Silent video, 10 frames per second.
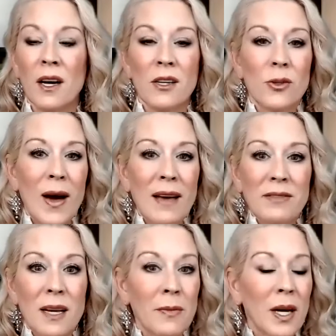So I have
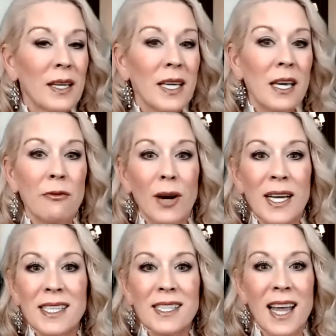some key
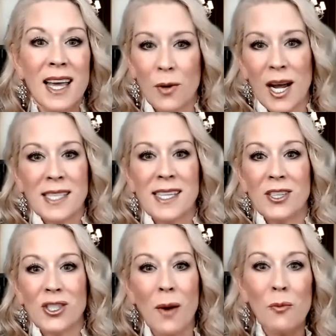phrases like, when I say
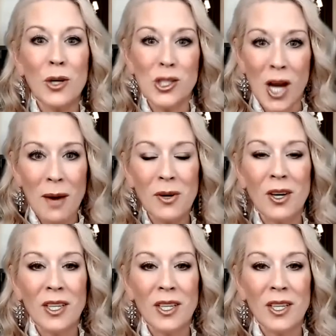jump, we jump.